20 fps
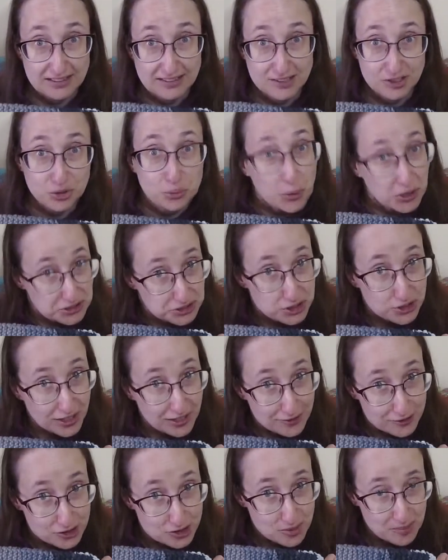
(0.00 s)
want your
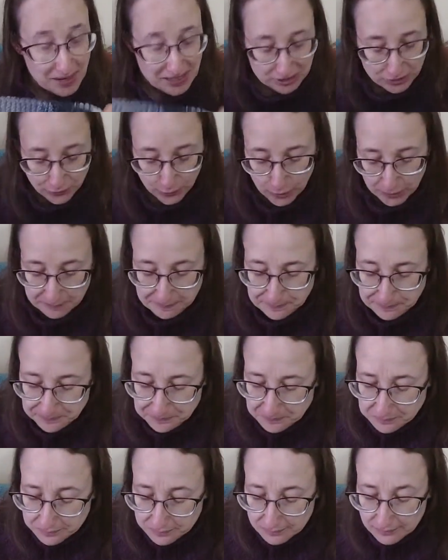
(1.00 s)
colors to match for.
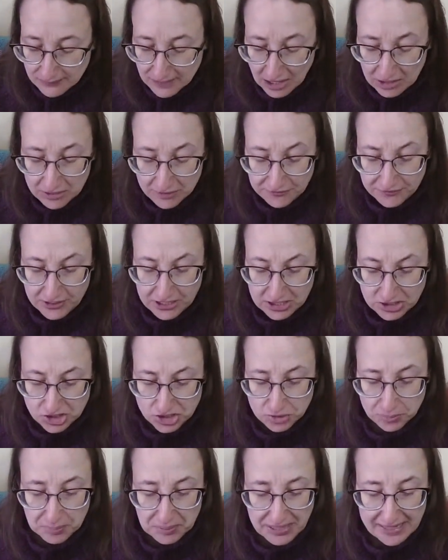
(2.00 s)
The
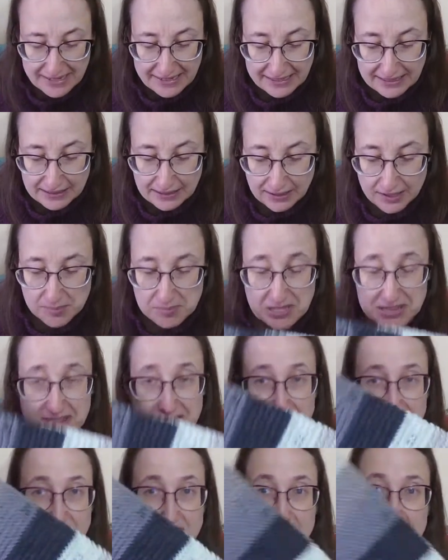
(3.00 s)
finished blanket,
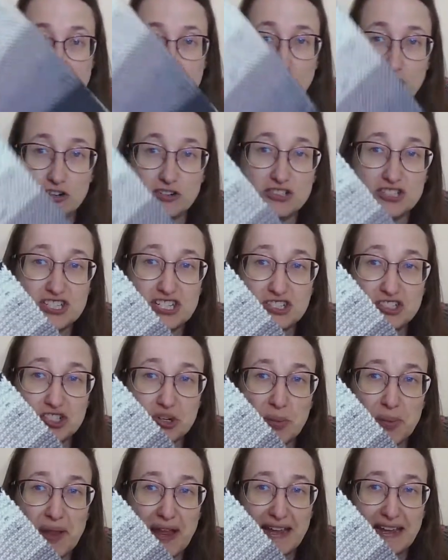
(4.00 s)
this is a garter stitch
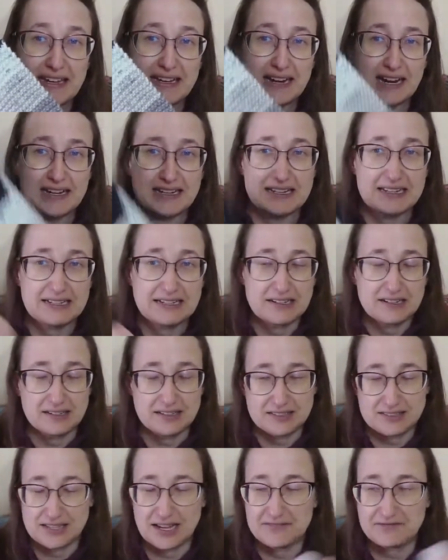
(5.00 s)
blanket. I knit
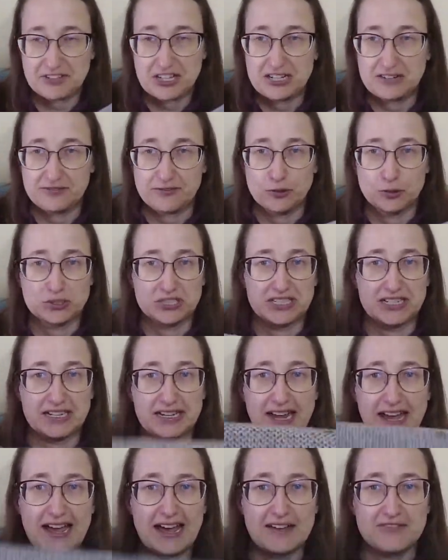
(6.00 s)
it, I've got it folded in
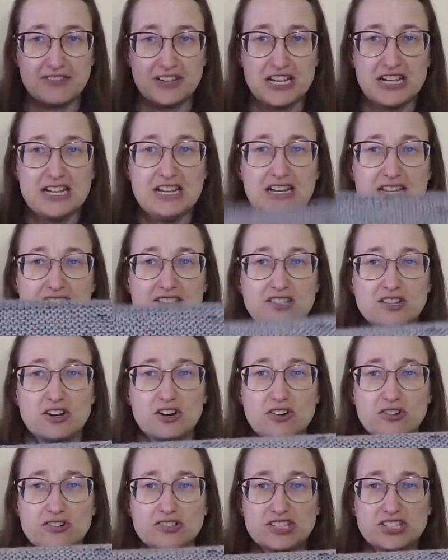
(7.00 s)
half. It's a
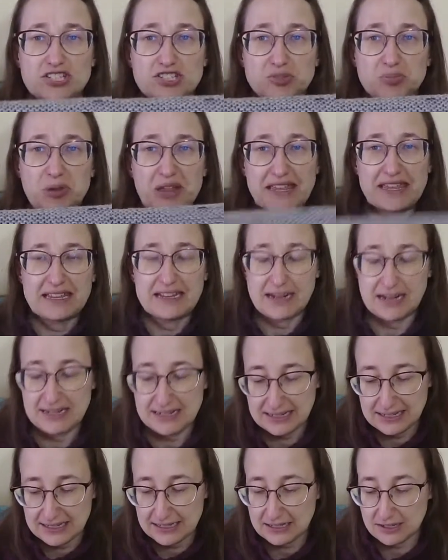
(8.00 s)
garter stitch blanket. I
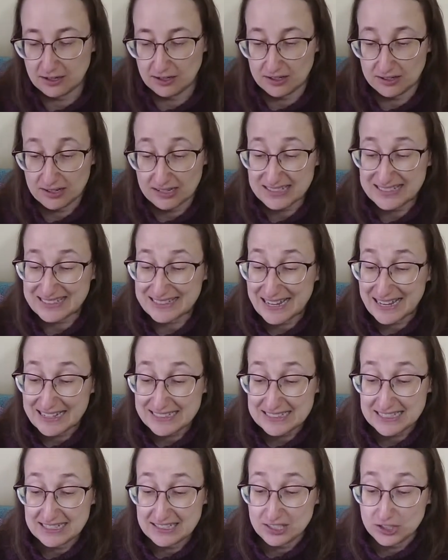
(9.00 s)
knit it on
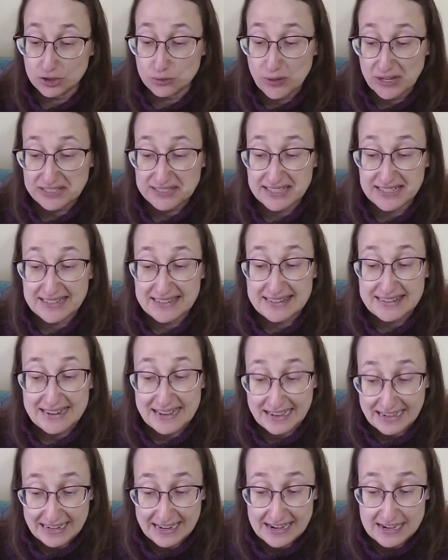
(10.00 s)
size US
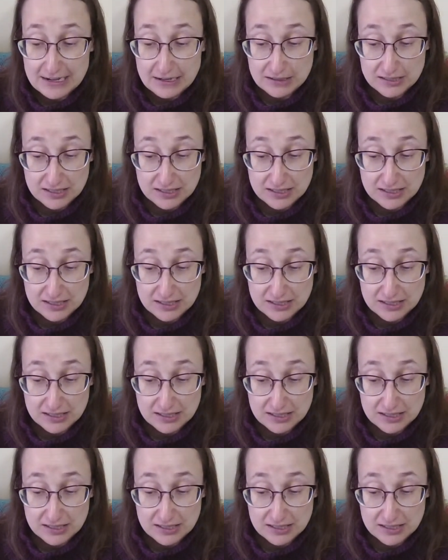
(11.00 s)
9